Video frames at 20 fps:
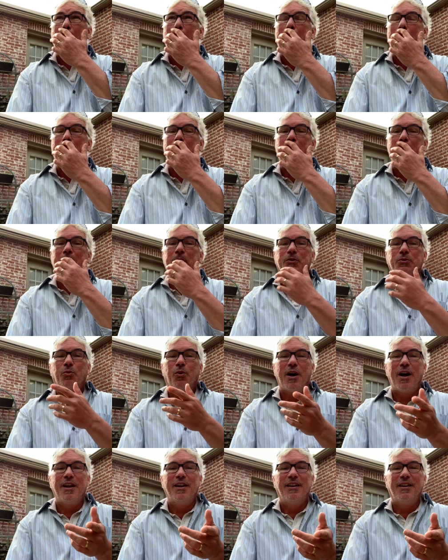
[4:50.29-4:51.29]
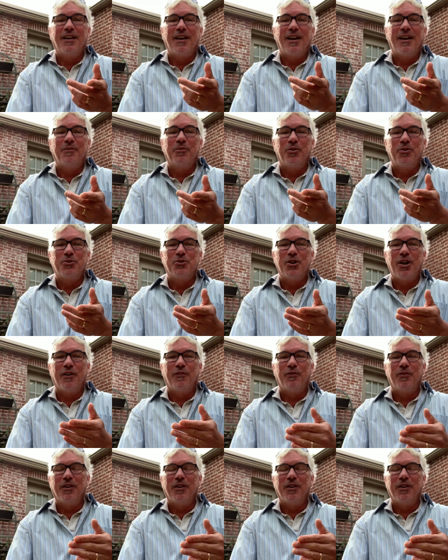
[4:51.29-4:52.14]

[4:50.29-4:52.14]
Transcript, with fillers: Uh, then there's Wine and Dine with Jeff.